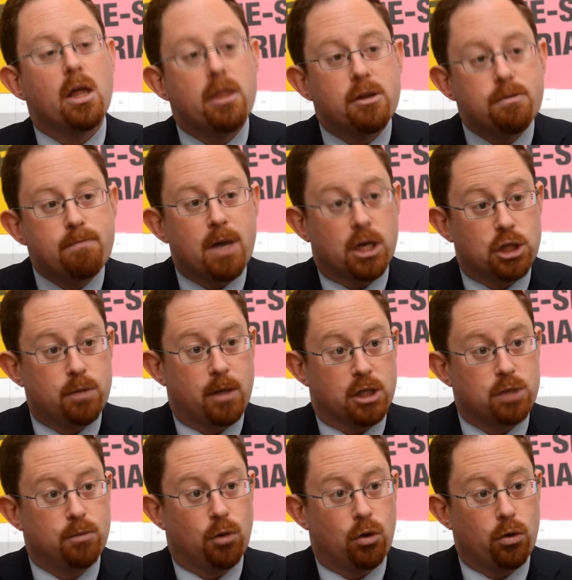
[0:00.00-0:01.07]
There's much,
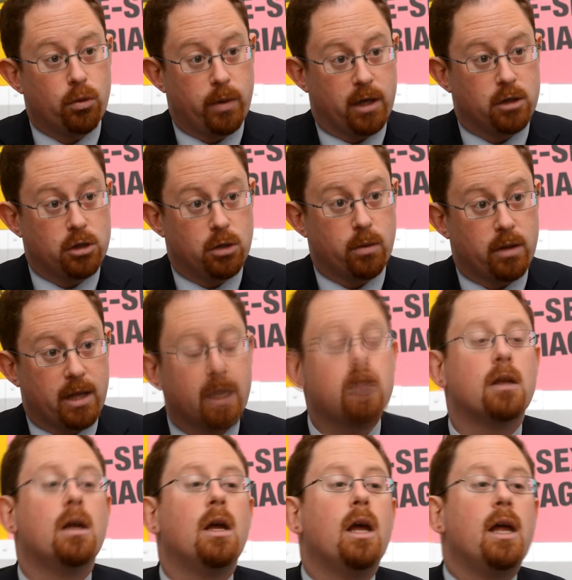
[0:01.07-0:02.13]
much more that we could do with
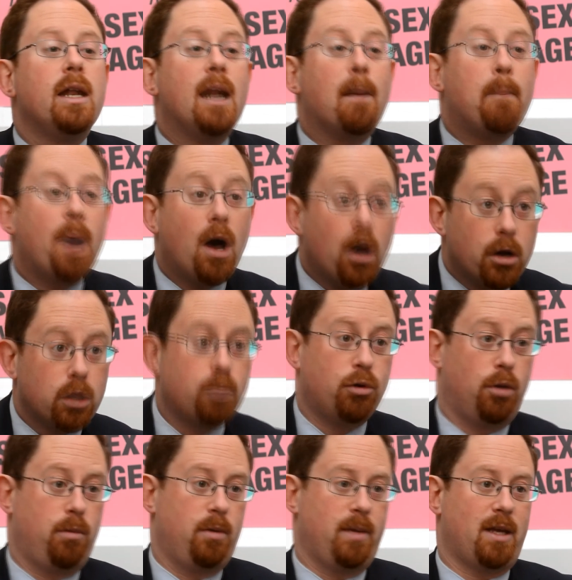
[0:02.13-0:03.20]
that. Now, part of the
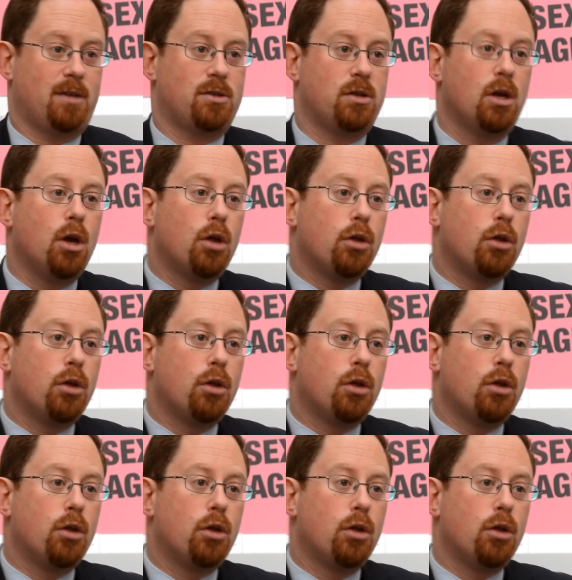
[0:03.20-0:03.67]
problem is